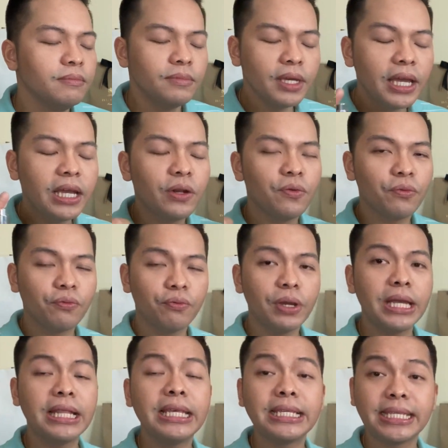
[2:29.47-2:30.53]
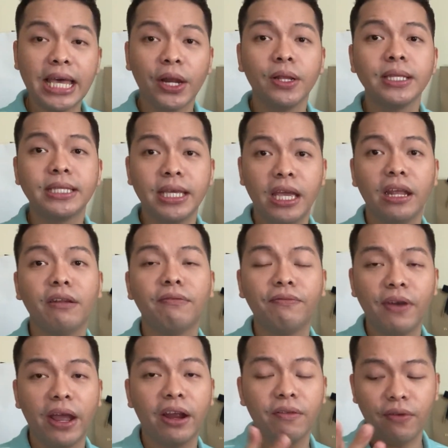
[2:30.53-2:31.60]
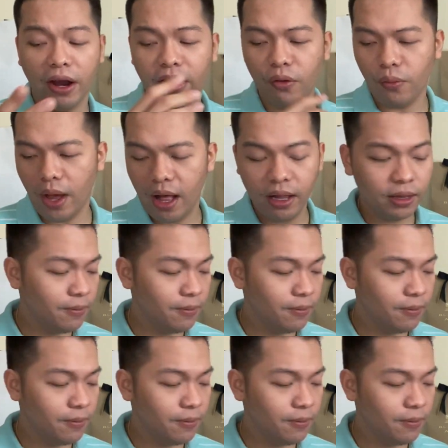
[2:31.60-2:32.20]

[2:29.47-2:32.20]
it really settles in very, very well.